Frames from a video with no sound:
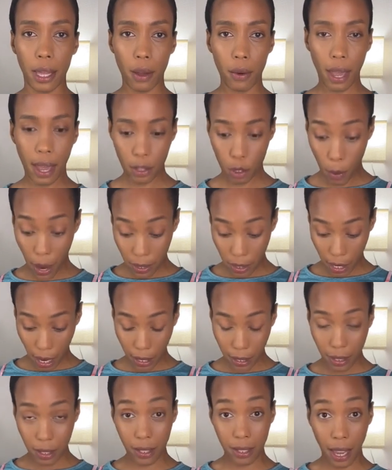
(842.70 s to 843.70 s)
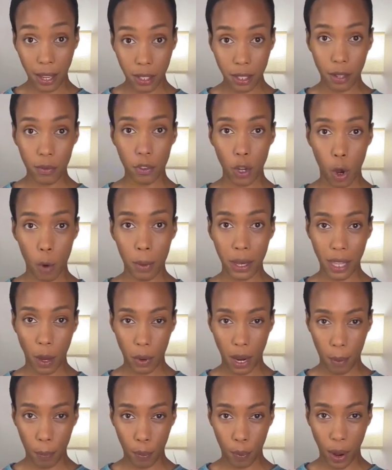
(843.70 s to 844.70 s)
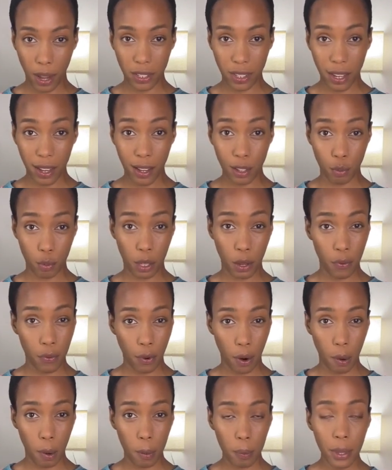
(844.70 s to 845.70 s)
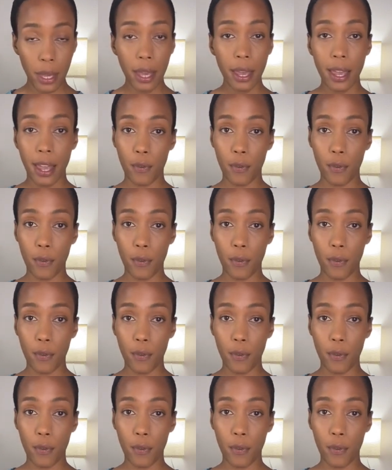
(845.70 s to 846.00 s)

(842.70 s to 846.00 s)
like, okay, do I see excessive doming that when I press it, it's really firm?